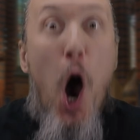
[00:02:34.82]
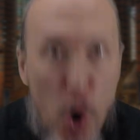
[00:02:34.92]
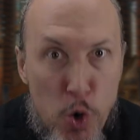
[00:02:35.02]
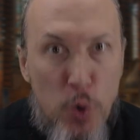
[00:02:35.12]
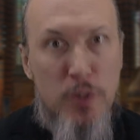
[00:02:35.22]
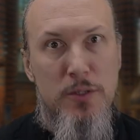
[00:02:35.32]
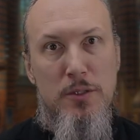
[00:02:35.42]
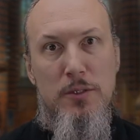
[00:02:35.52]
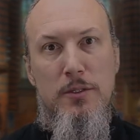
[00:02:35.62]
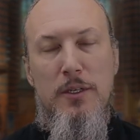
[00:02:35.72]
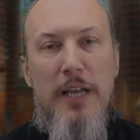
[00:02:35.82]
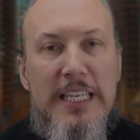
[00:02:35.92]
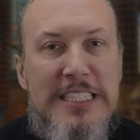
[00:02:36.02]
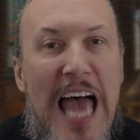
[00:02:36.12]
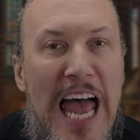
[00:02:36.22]
Who?
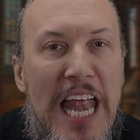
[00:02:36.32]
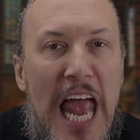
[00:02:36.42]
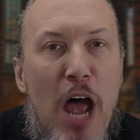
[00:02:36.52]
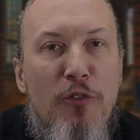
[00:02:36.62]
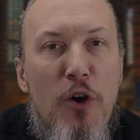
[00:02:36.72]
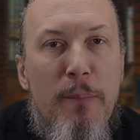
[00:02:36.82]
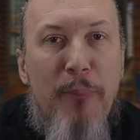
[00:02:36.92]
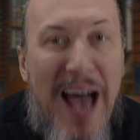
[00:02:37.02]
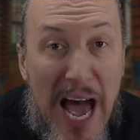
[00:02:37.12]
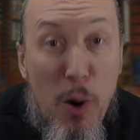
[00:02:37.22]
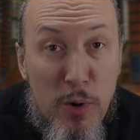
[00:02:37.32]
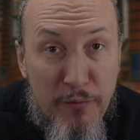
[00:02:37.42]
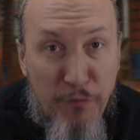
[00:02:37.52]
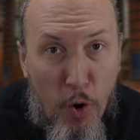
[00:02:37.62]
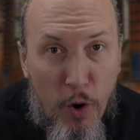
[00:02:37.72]
Is that ever
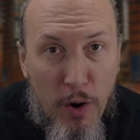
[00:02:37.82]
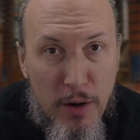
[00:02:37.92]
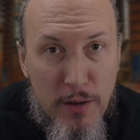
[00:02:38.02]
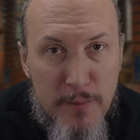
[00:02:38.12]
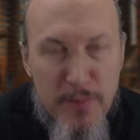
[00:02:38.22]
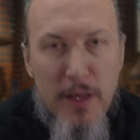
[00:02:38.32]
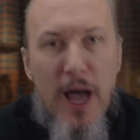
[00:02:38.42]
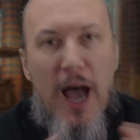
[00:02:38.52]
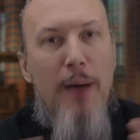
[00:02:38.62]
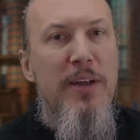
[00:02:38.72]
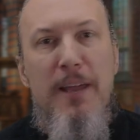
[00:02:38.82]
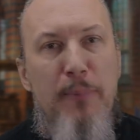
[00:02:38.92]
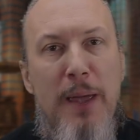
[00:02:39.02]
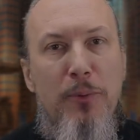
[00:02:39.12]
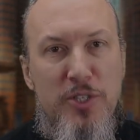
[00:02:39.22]
powerful? How many
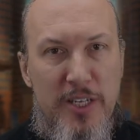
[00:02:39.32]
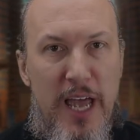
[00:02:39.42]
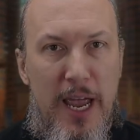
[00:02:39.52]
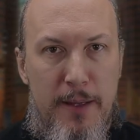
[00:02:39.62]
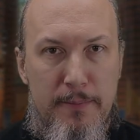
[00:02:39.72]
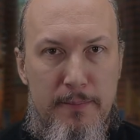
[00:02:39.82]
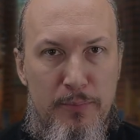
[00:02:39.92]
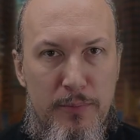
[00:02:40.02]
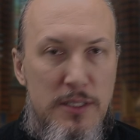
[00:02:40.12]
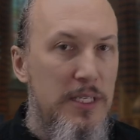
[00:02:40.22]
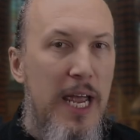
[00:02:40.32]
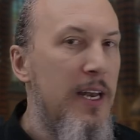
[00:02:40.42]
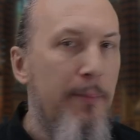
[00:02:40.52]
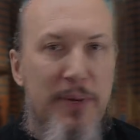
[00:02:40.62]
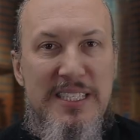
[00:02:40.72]
people today stand
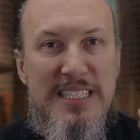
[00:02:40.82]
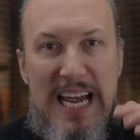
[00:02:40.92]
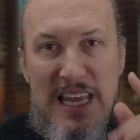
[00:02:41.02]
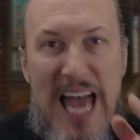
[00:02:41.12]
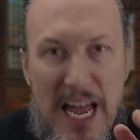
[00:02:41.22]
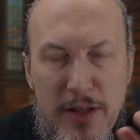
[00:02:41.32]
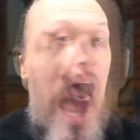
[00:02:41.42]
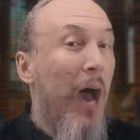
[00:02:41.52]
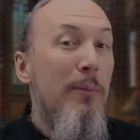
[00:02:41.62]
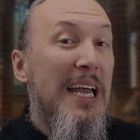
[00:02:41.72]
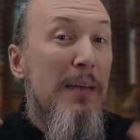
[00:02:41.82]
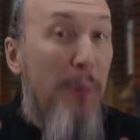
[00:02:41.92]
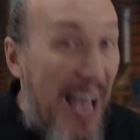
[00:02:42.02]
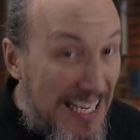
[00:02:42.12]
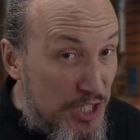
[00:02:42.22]
up and say that? How many
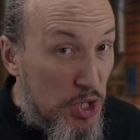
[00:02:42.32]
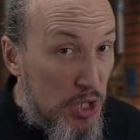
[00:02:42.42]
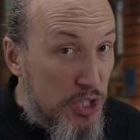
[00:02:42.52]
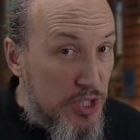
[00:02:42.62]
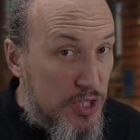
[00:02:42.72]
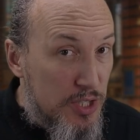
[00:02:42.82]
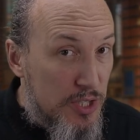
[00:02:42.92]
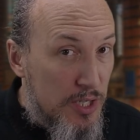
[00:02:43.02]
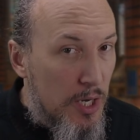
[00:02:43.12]
pastors